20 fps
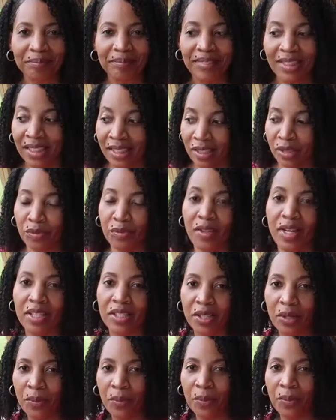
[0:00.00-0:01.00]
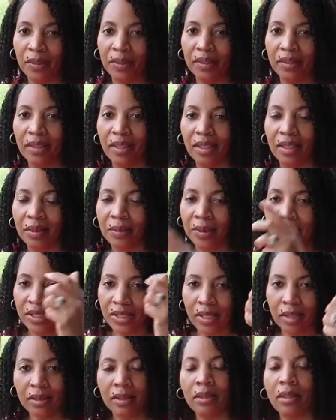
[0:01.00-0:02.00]
This is fresh corn. We
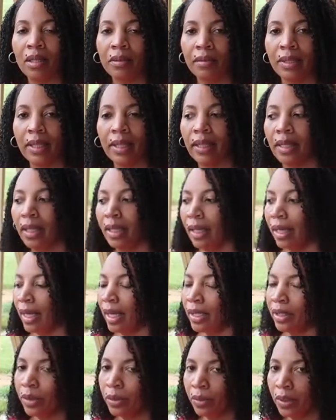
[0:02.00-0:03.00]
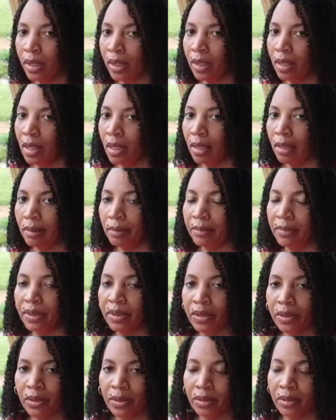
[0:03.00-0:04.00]
shucked it already. And you can
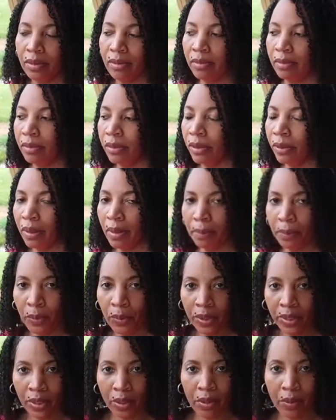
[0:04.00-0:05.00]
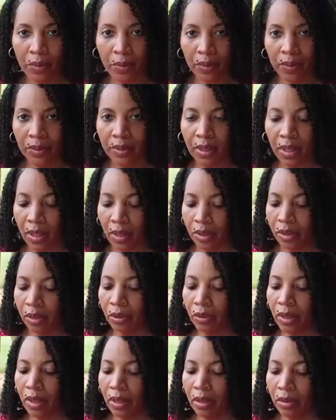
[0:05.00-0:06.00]
boil your corn, you
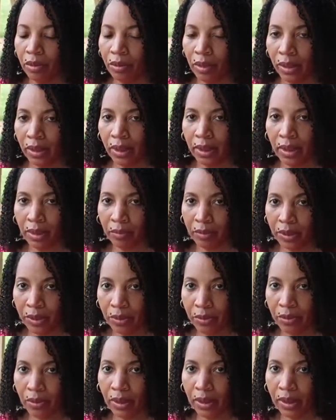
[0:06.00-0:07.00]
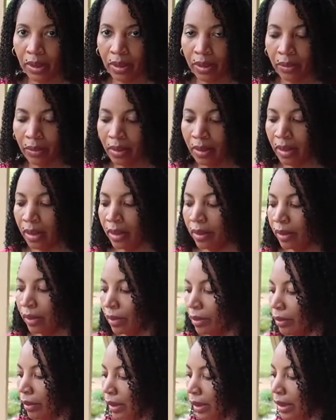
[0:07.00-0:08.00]
can grill it, and when you grill it, you can either
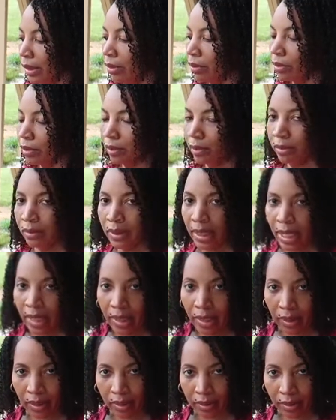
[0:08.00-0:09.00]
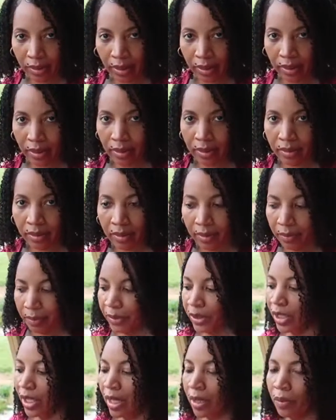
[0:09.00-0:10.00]
grill it naked like this, but
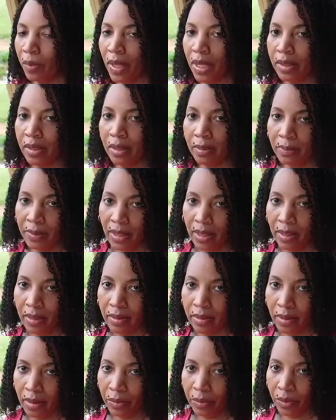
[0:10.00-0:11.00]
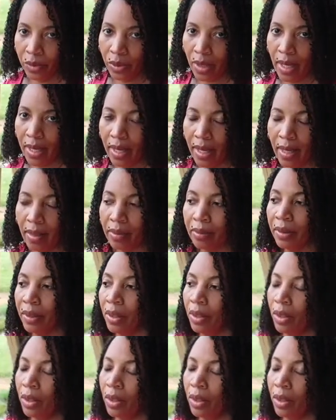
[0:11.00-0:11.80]
you got to watch it because it will dry out.